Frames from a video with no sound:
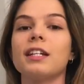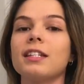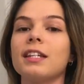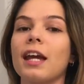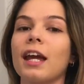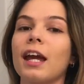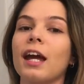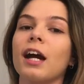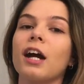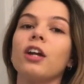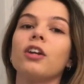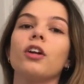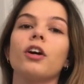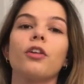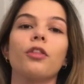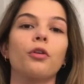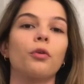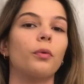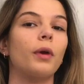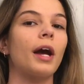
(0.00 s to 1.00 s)
tanned
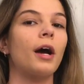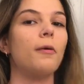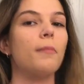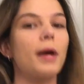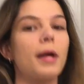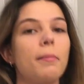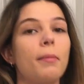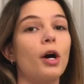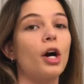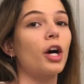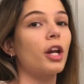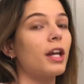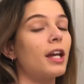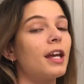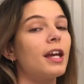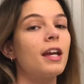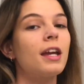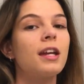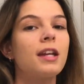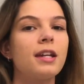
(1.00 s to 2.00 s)
throughout my
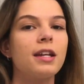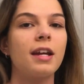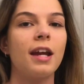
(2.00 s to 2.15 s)
body,